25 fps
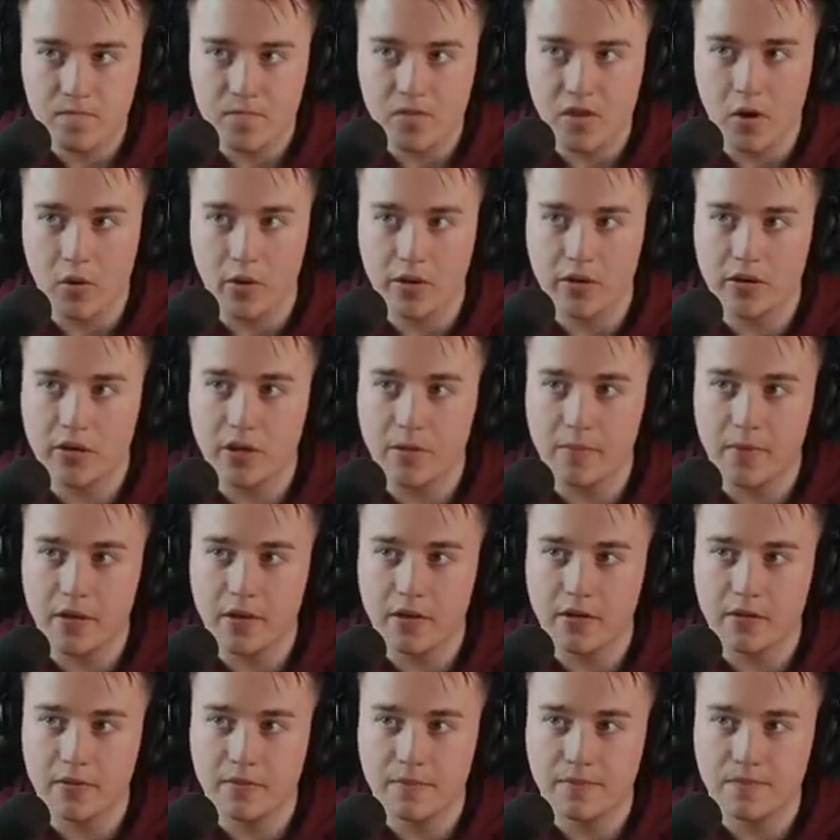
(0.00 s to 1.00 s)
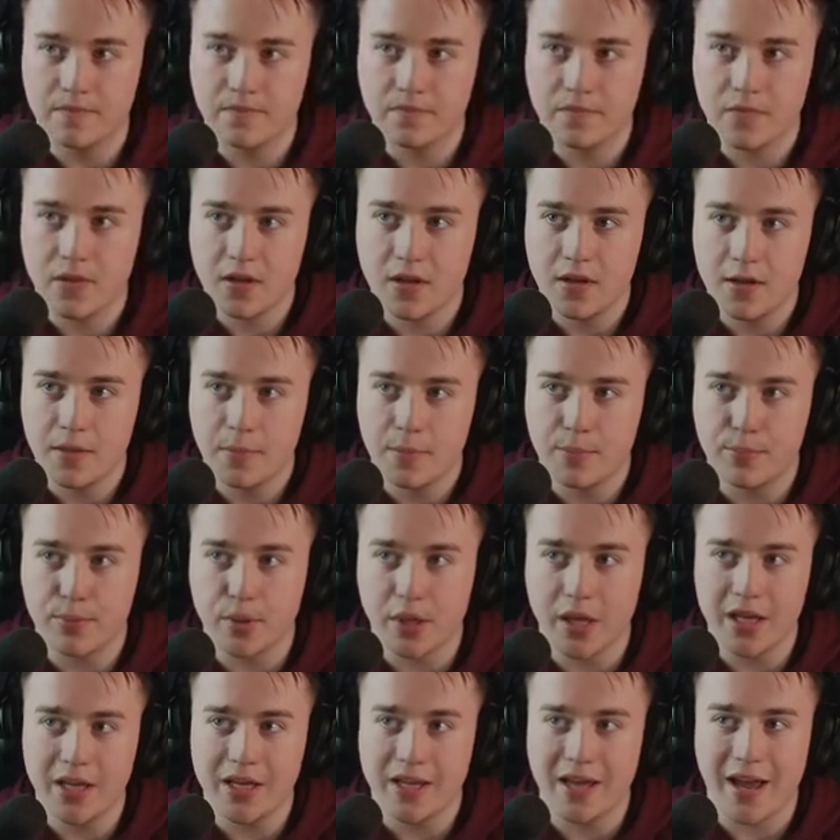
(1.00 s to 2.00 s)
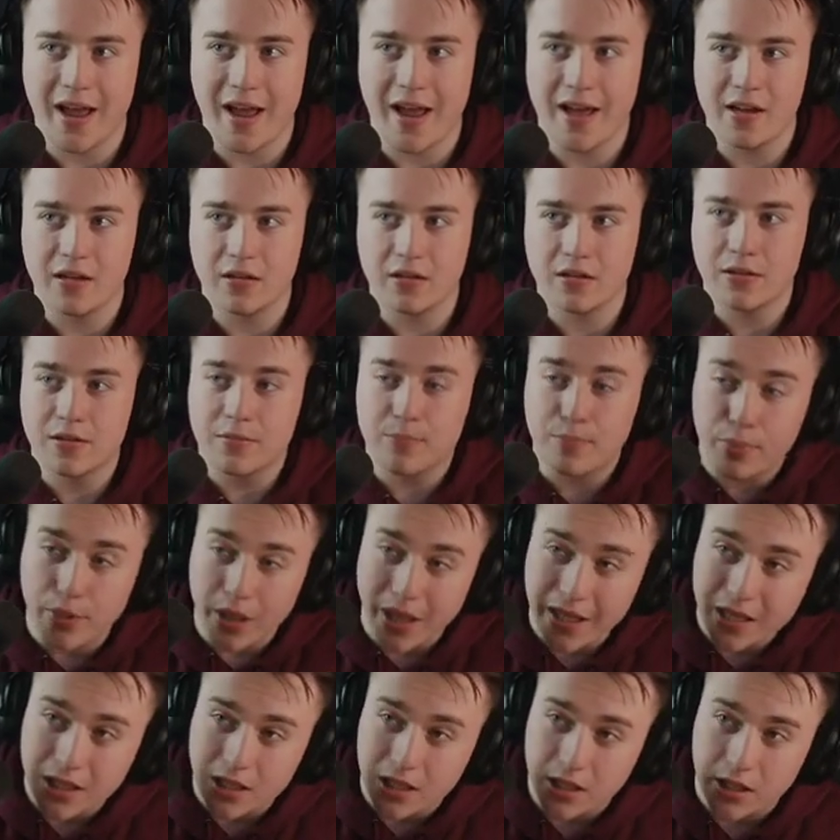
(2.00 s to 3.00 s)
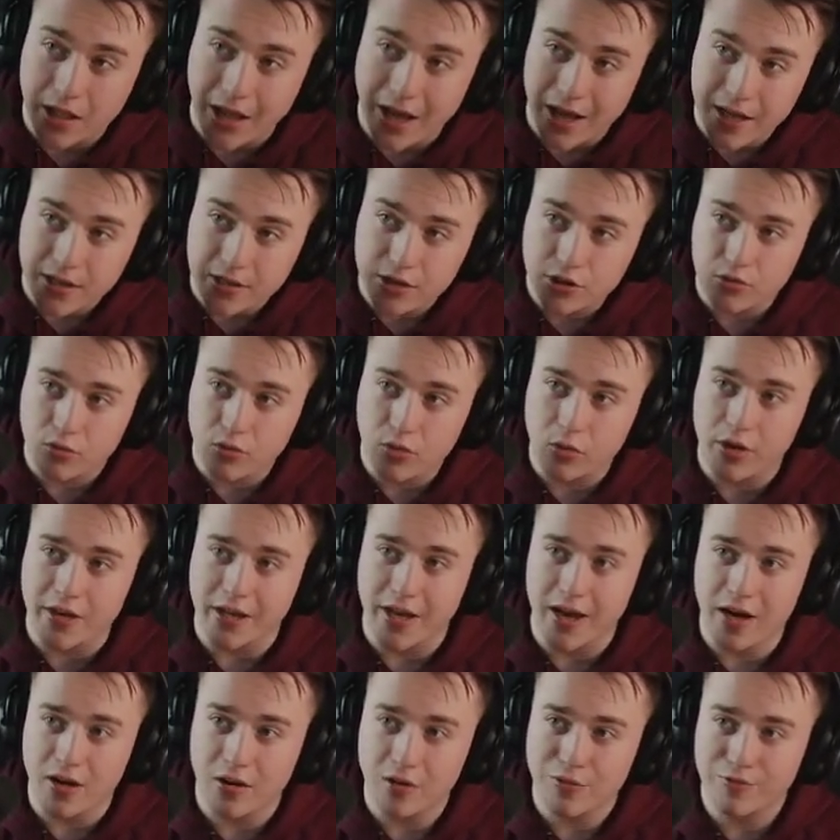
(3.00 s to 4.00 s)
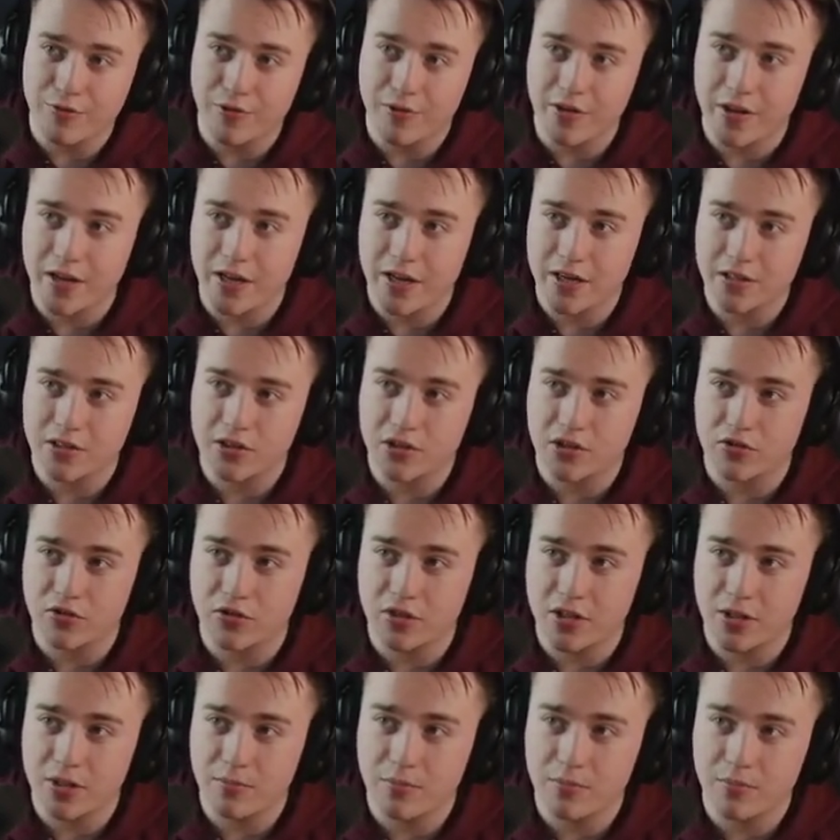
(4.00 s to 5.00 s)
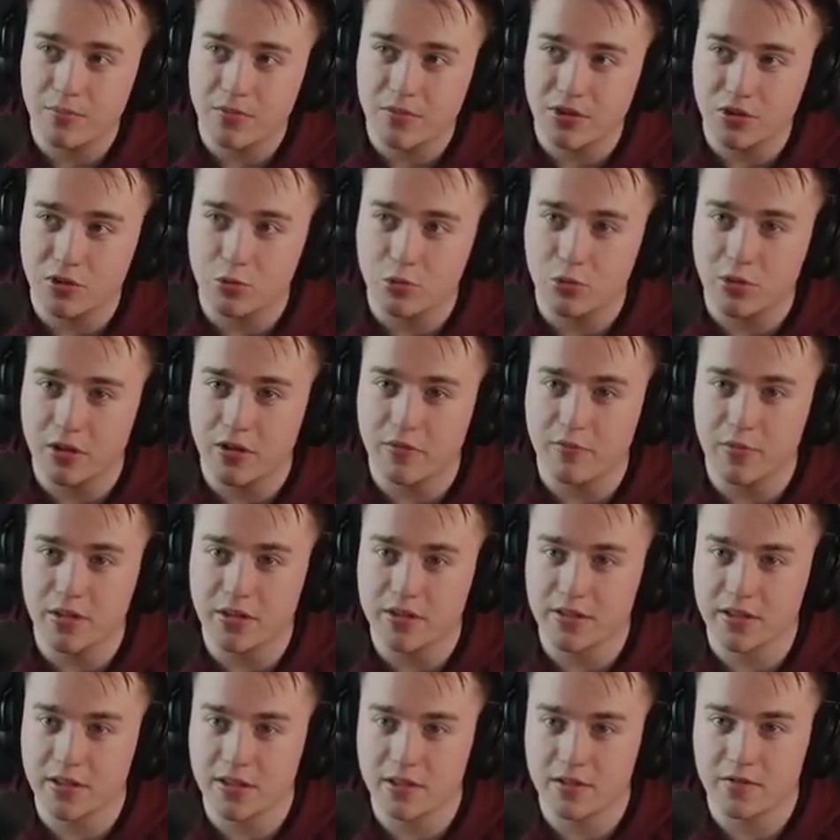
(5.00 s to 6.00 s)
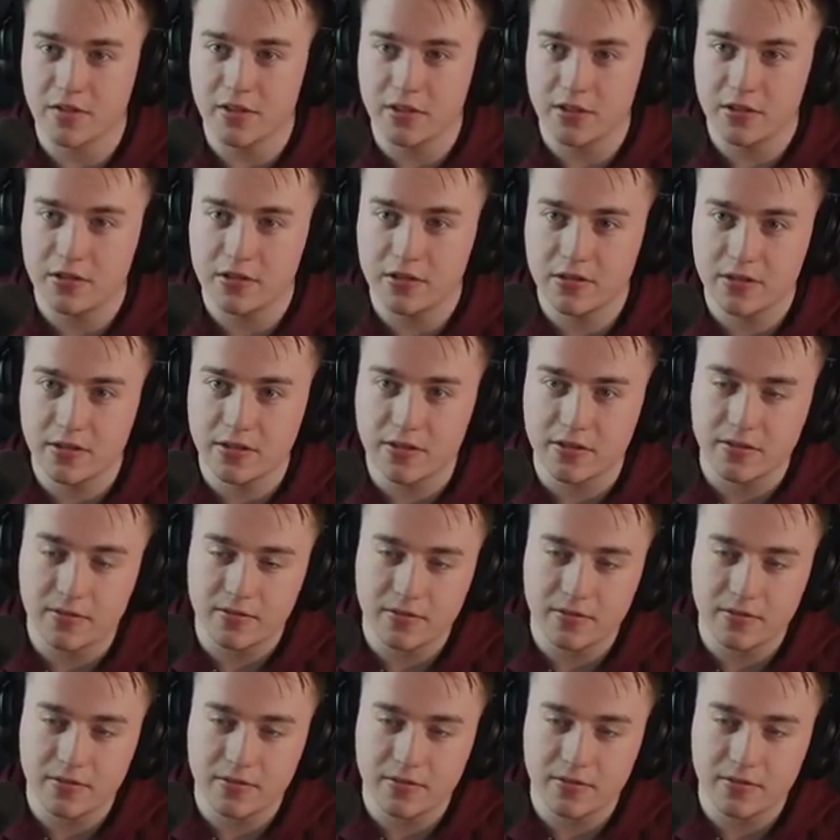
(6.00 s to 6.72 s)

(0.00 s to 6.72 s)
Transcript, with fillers: no, it'll fine. get better. Nice. Play cat. Nice. Play Clash Royale for the next stream. You will give me six figures.